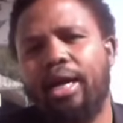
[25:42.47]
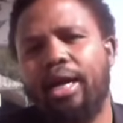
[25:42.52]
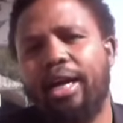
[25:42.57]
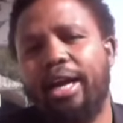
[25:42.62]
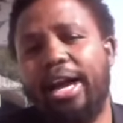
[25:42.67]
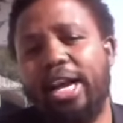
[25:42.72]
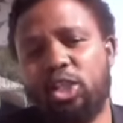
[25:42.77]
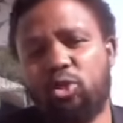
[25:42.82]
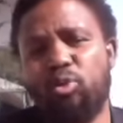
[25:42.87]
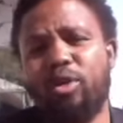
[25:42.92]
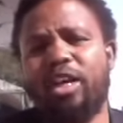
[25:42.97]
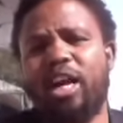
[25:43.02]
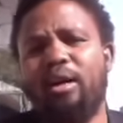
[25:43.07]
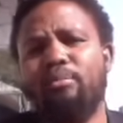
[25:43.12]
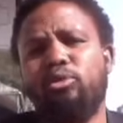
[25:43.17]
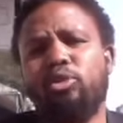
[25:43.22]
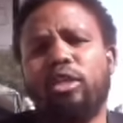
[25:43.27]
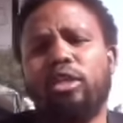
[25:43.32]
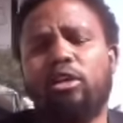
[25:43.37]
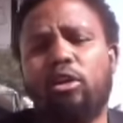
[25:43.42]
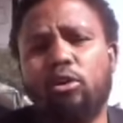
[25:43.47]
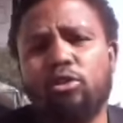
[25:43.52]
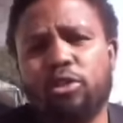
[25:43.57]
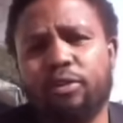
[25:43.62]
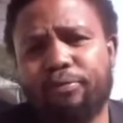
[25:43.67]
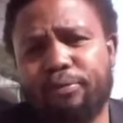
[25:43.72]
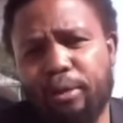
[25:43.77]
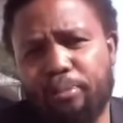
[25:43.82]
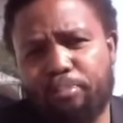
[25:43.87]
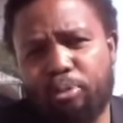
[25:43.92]
As we come to the close of
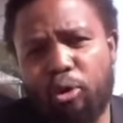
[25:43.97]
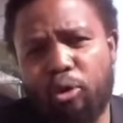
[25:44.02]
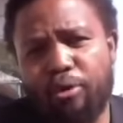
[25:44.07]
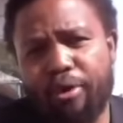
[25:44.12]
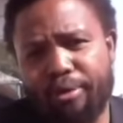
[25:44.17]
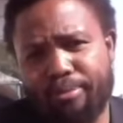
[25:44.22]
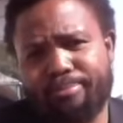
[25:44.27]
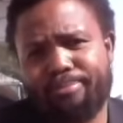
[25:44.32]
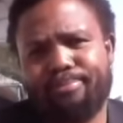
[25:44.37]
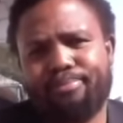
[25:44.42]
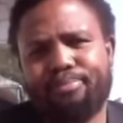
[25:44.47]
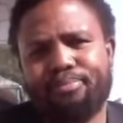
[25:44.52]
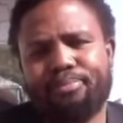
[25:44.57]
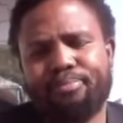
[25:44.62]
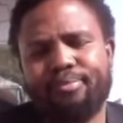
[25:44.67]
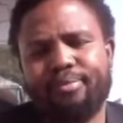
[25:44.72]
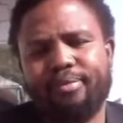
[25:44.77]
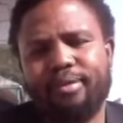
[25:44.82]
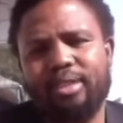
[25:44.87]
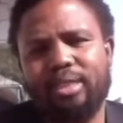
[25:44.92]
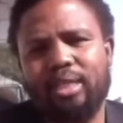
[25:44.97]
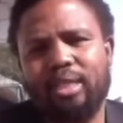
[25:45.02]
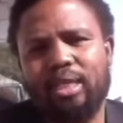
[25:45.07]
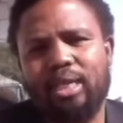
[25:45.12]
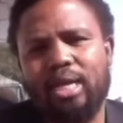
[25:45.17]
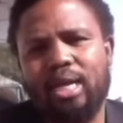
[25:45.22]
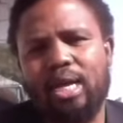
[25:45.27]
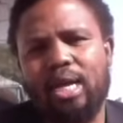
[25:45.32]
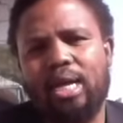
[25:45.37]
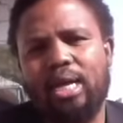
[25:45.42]
the program,
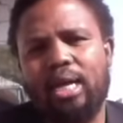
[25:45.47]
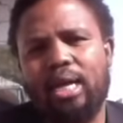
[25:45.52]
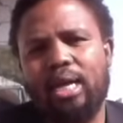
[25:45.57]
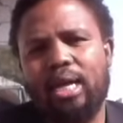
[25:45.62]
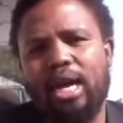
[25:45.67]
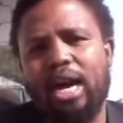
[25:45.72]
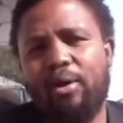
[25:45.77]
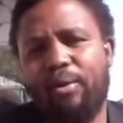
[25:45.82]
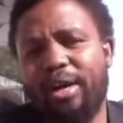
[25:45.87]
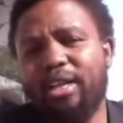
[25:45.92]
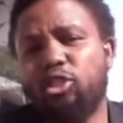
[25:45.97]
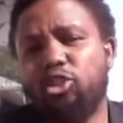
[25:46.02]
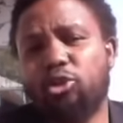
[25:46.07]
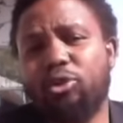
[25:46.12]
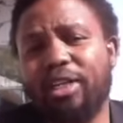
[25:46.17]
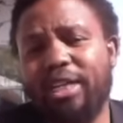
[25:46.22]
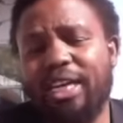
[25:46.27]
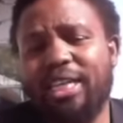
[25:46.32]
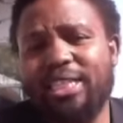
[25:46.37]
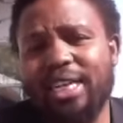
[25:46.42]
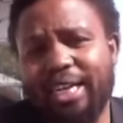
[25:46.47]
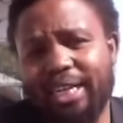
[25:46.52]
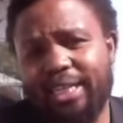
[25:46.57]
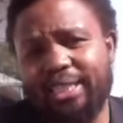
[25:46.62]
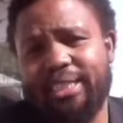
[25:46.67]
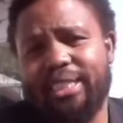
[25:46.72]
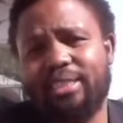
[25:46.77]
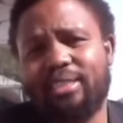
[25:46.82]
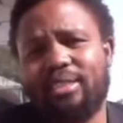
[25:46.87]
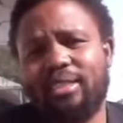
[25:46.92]
I want to reiterate
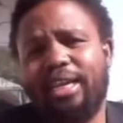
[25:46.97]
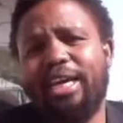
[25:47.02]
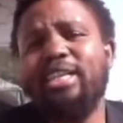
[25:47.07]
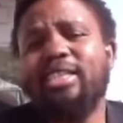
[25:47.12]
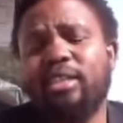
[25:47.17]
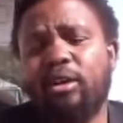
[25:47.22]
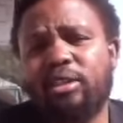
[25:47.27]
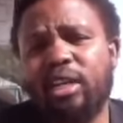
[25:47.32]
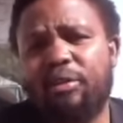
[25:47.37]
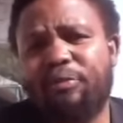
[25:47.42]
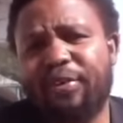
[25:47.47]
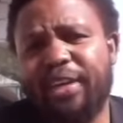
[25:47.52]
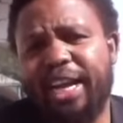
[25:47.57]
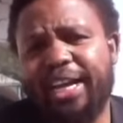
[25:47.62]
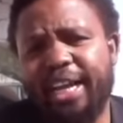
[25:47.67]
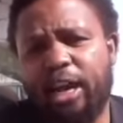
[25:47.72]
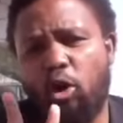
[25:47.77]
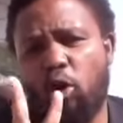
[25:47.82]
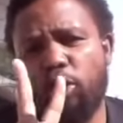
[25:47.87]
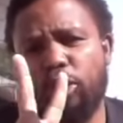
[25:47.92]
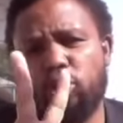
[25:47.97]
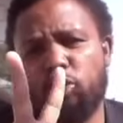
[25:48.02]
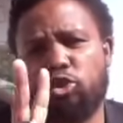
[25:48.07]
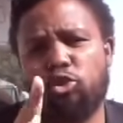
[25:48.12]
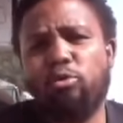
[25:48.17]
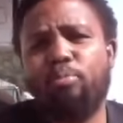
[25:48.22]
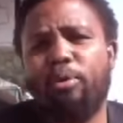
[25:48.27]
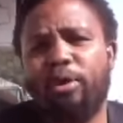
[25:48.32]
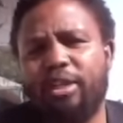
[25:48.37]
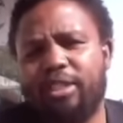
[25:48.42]
that in South Africa, there are only two
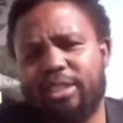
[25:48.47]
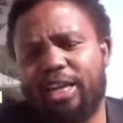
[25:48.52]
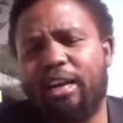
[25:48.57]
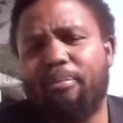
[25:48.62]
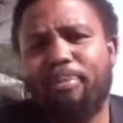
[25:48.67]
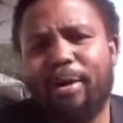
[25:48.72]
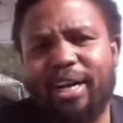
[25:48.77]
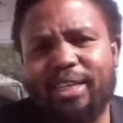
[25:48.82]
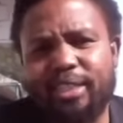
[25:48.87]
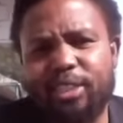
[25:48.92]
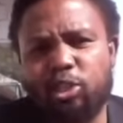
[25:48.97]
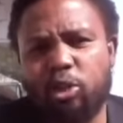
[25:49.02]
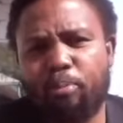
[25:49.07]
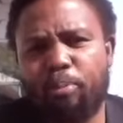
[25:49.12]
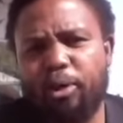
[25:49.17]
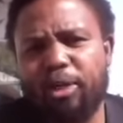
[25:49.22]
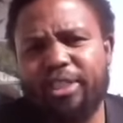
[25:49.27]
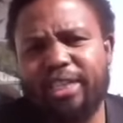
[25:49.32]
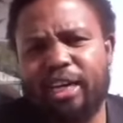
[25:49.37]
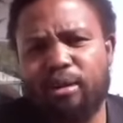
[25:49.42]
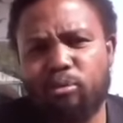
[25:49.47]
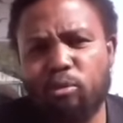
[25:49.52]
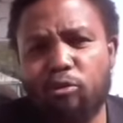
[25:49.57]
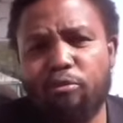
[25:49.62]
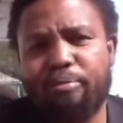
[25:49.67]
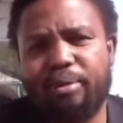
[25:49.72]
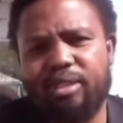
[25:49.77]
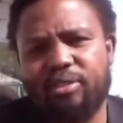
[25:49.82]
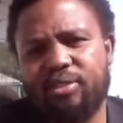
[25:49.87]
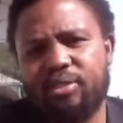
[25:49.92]
political parties or political
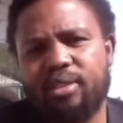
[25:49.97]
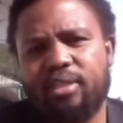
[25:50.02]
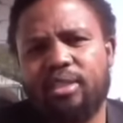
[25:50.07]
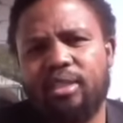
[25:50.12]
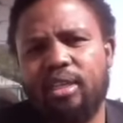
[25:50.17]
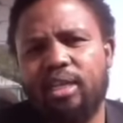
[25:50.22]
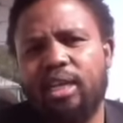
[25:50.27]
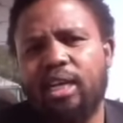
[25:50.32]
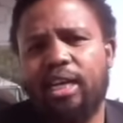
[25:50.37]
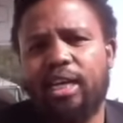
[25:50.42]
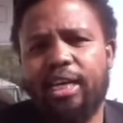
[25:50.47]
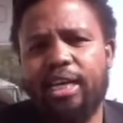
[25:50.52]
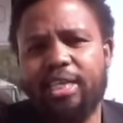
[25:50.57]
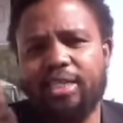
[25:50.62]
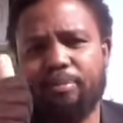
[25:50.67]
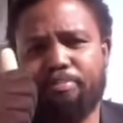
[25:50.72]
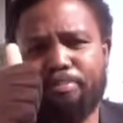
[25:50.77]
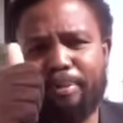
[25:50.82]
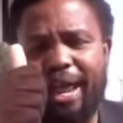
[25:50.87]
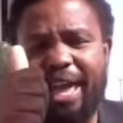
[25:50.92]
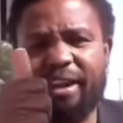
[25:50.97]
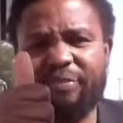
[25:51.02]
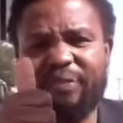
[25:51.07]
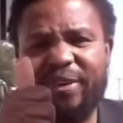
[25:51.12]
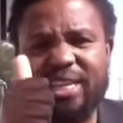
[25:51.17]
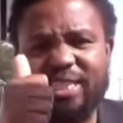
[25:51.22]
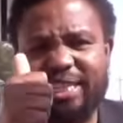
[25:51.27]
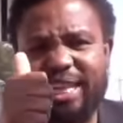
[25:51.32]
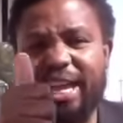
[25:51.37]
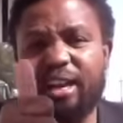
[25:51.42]
movements. It's Black
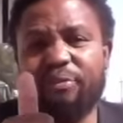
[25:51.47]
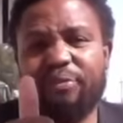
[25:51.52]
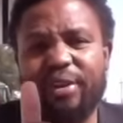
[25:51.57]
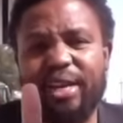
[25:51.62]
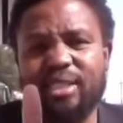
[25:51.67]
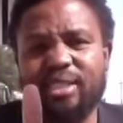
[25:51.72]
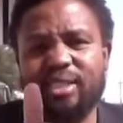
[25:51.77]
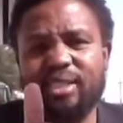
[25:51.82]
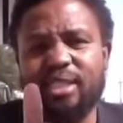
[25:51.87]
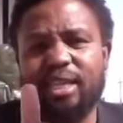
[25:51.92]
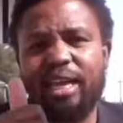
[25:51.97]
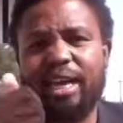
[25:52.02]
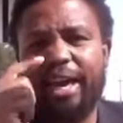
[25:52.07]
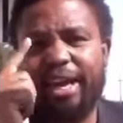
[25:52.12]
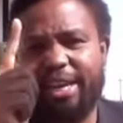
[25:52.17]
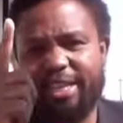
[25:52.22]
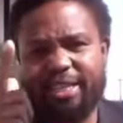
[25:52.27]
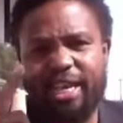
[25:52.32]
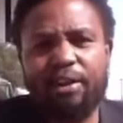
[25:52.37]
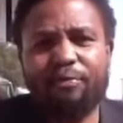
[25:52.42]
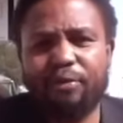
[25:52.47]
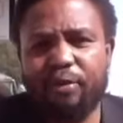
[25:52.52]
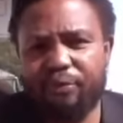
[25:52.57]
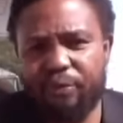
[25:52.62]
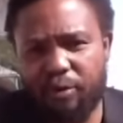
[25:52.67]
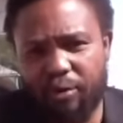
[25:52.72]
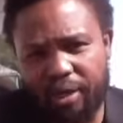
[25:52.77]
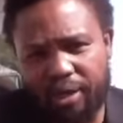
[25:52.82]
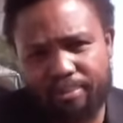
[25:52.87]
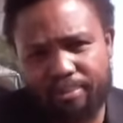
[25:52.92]
First, Land First, and it's AfriForum.